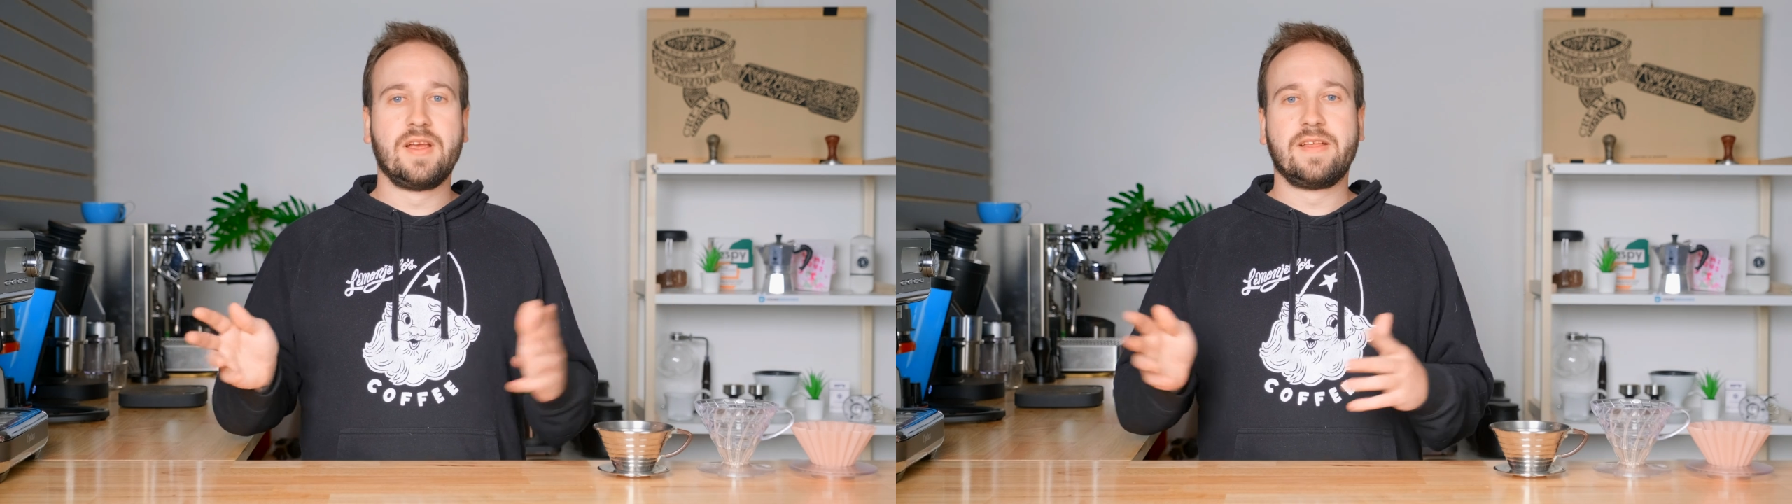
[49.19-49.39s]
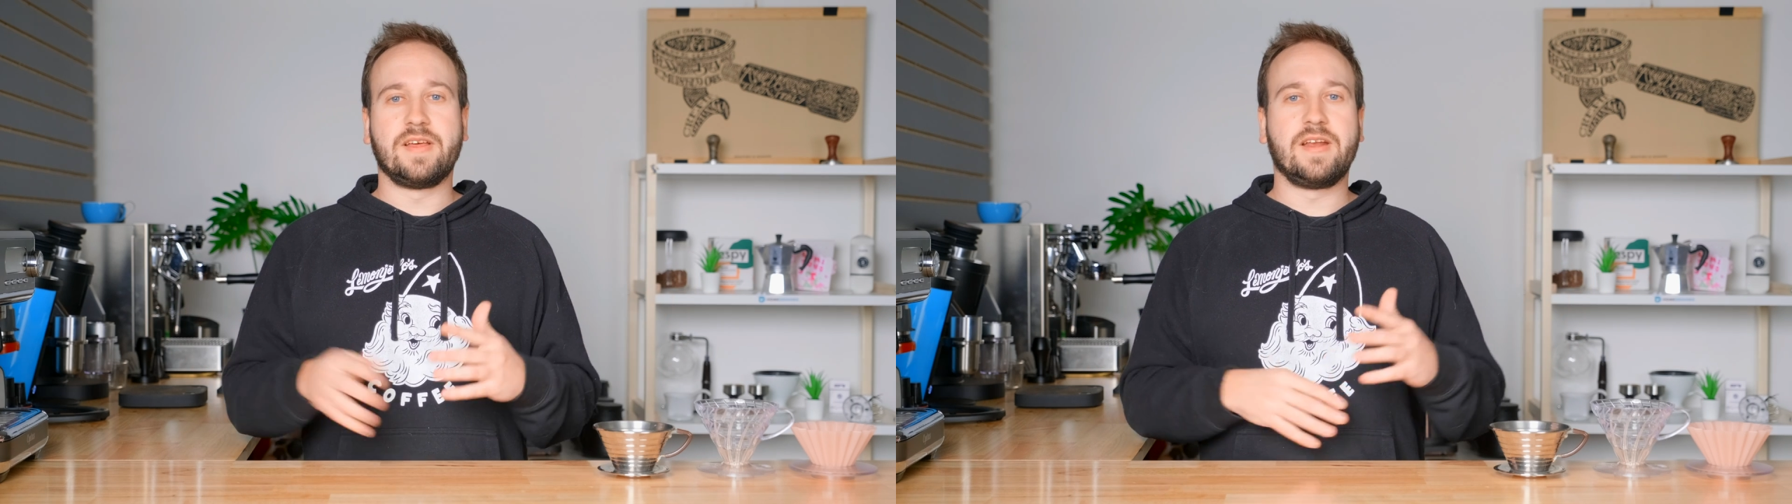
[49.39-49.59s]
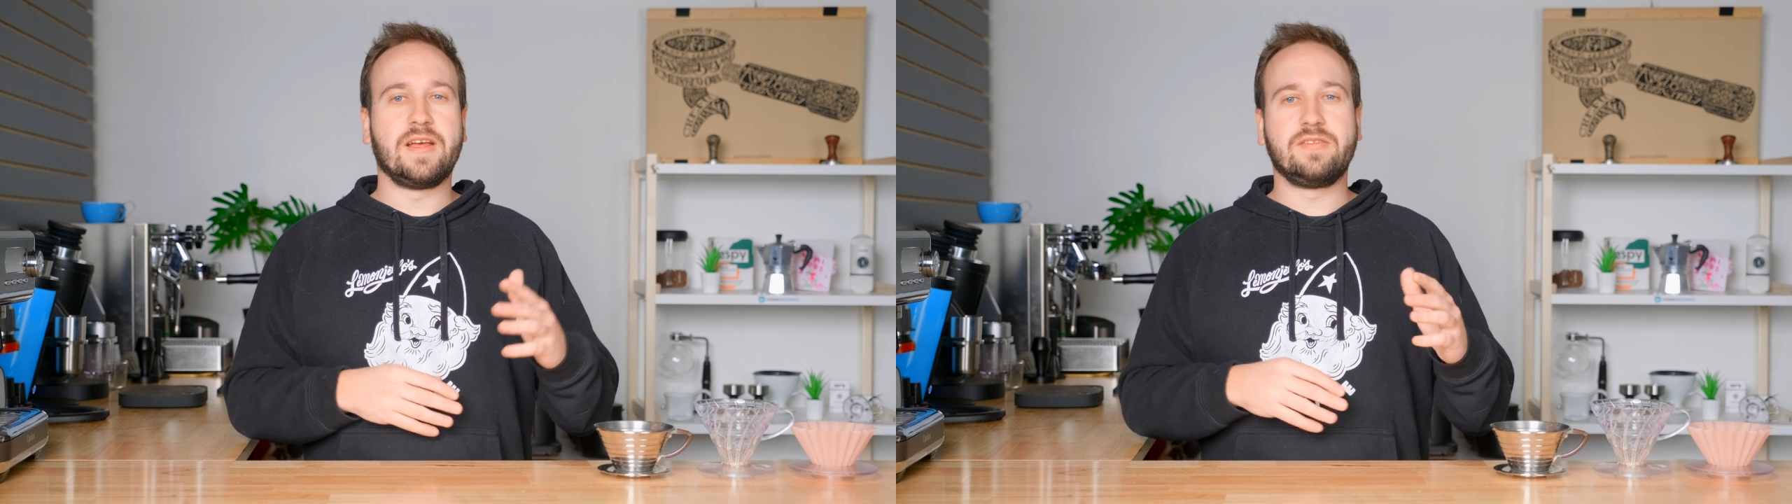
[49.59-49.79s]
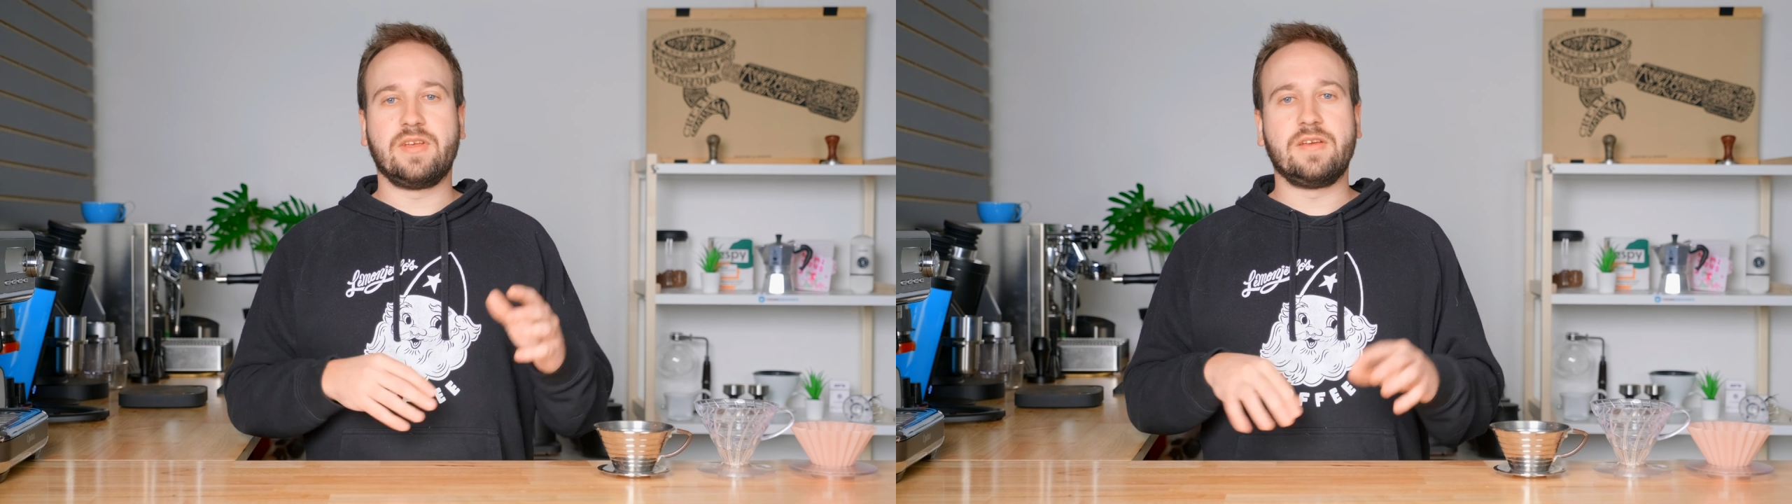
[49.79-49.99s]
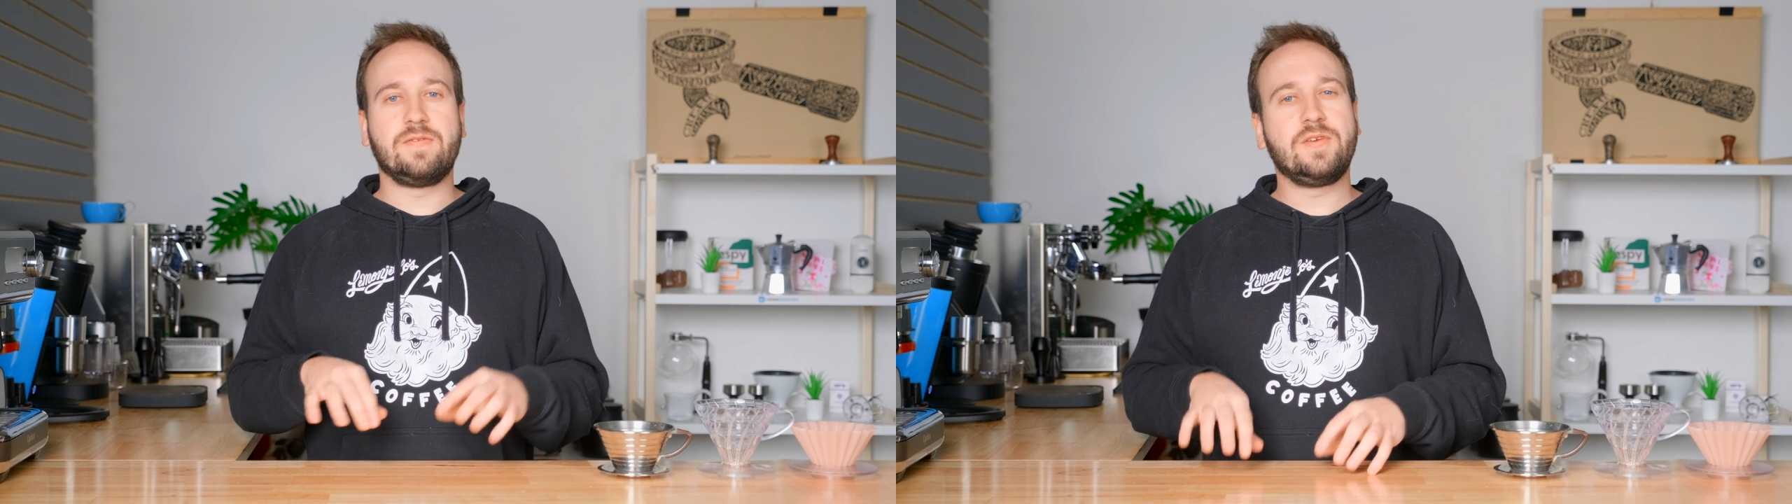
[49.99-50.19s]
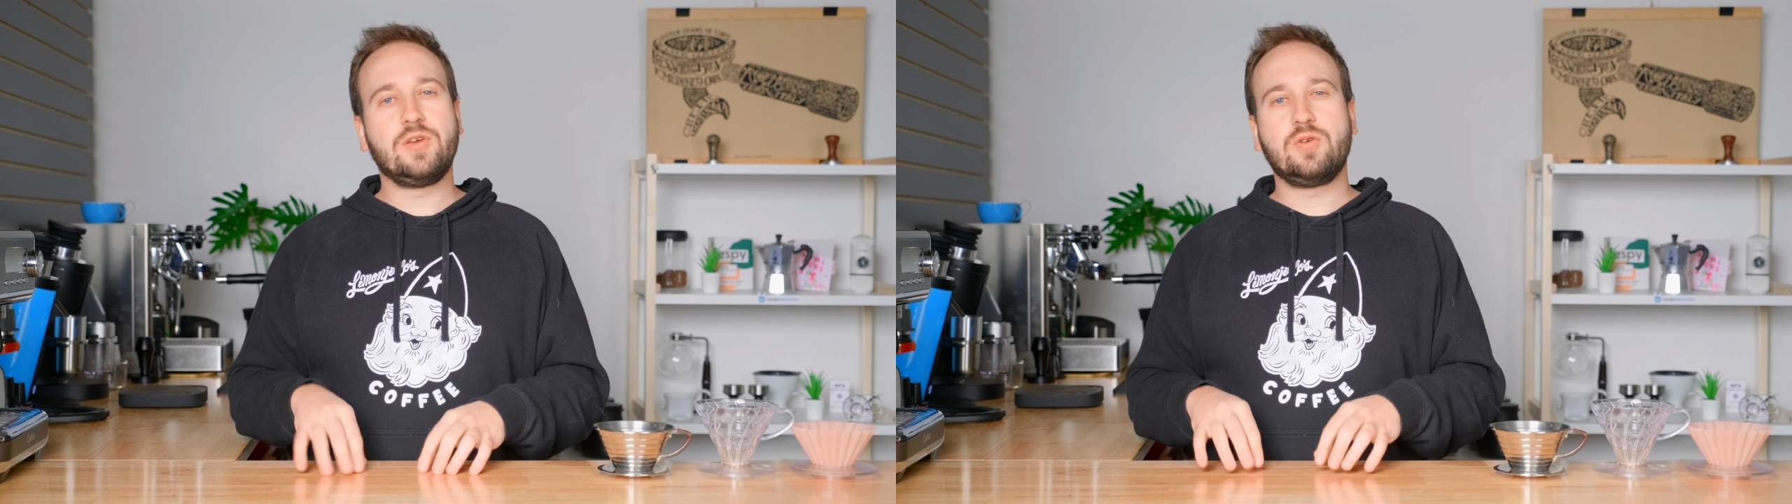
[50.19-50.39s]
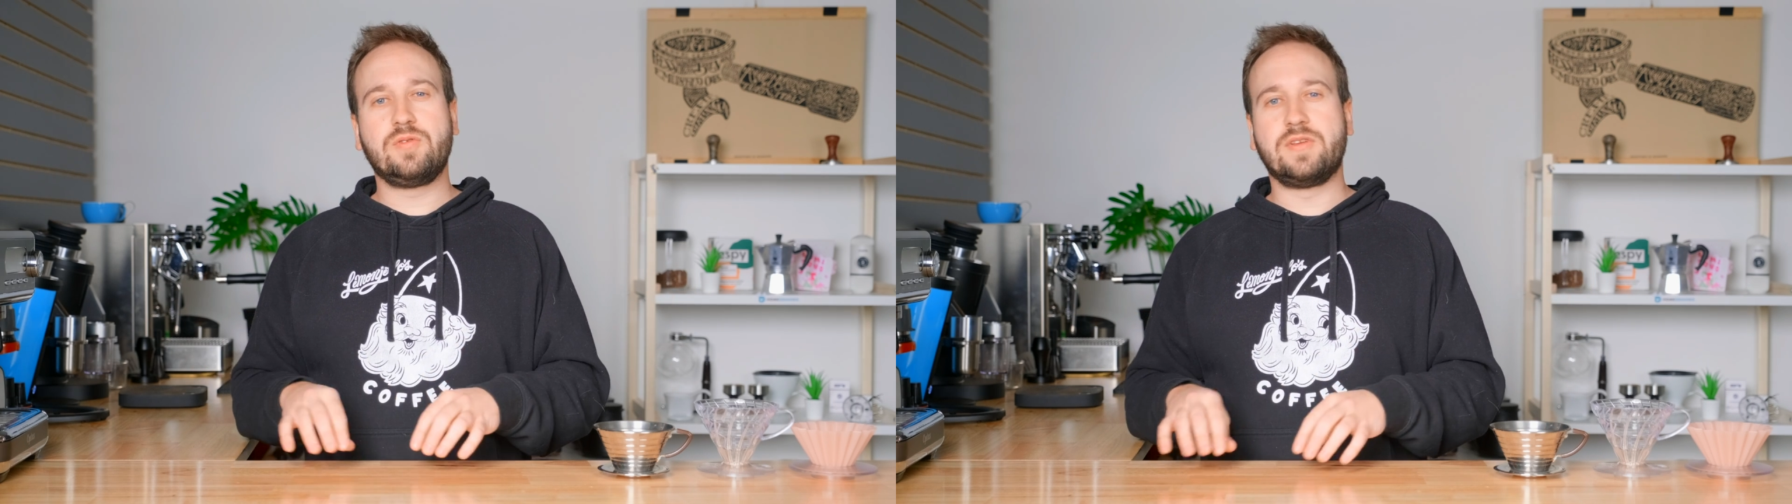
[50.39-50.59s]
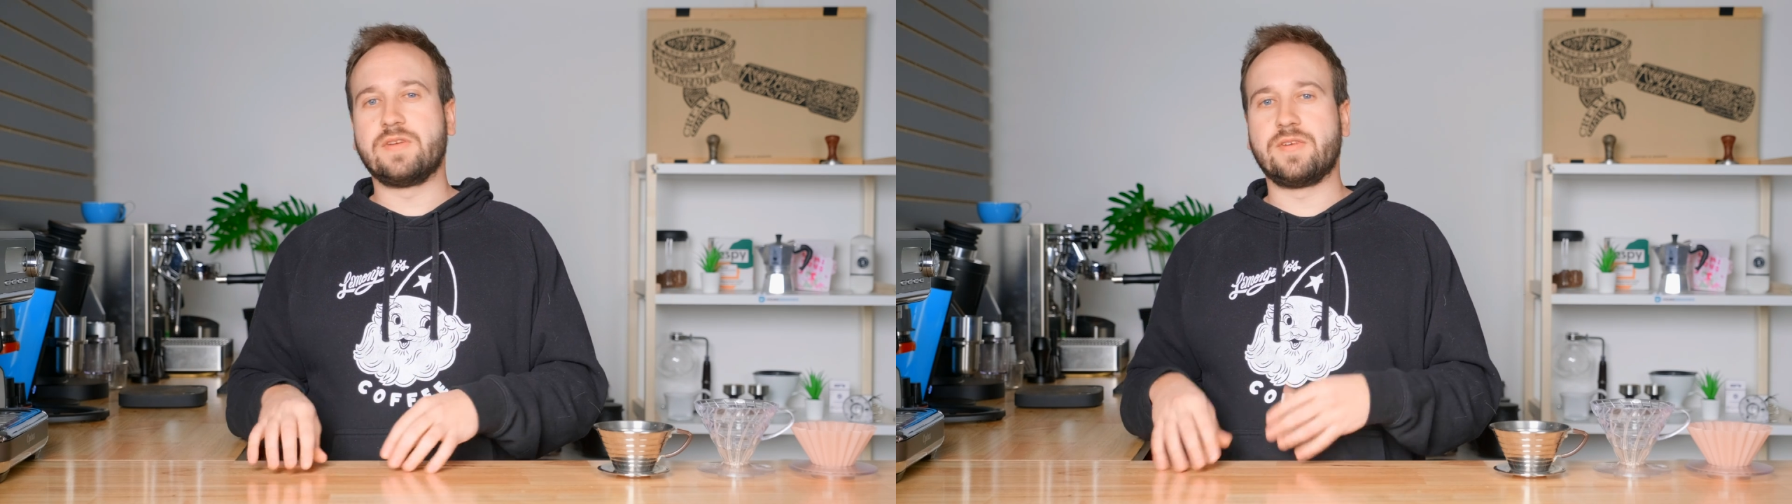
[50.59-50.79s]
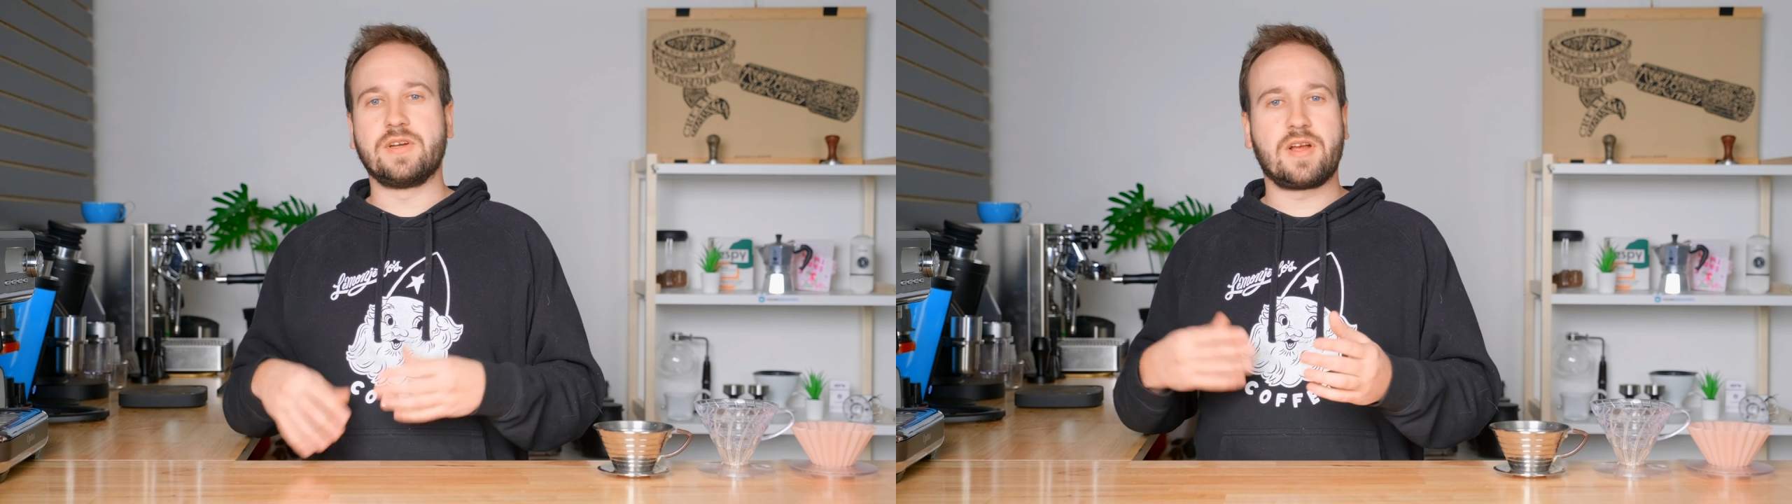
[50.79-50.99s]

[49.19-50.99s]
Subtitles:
that has a few different